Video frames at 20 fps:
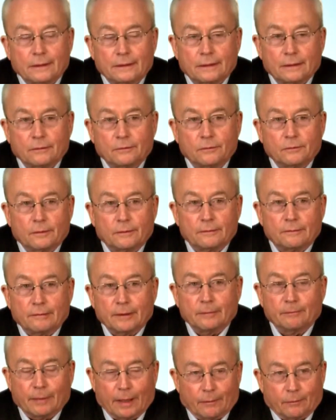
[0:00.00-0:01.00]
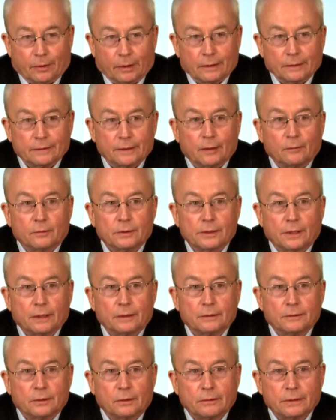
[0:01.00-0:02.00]
to remember that when you're
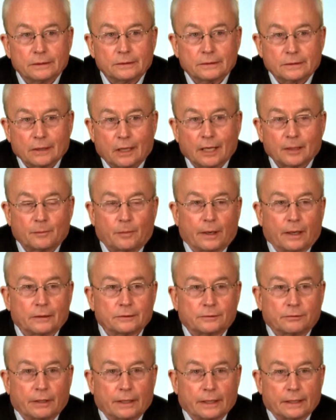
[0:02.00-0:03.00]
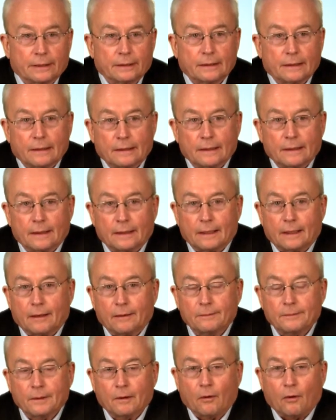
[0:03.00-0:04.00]
doing stockpile treating,
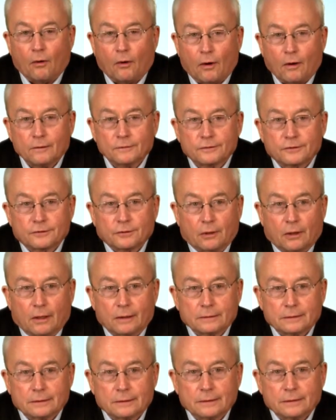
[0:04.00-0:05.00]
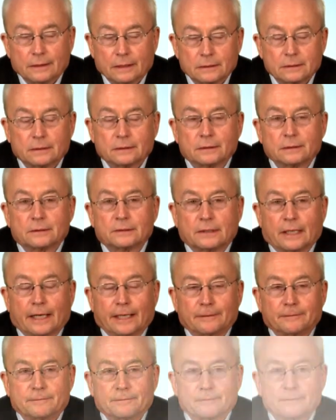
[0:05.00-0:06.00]
all salt isn't the same.